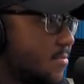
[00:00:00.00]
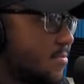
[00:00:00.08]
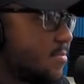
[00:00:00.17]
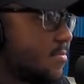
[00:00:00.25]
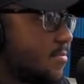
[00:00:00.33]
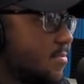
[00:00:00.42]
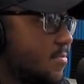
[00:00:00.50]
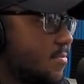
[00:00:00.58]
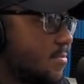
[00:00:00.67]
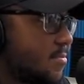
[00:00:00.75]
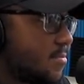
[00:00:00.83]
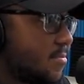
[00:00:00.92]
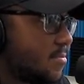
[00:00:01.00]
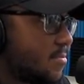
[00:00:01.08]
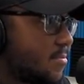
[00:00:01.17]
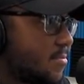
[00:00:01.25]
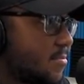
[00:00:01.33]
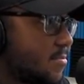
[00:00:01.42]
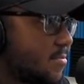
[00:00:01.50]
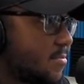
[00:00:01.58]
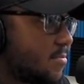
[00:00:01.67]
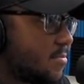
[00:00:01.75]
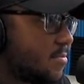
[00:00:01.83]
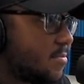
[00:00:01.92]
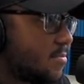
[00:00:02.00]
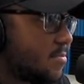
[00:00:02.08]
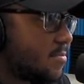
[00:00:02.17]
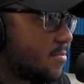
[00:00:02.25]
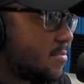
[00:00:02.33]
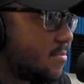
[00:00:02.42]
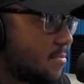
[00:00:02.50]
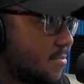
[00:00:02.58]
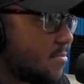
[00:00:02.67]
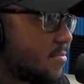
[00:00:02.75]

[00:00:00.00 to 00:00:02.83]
[no speech]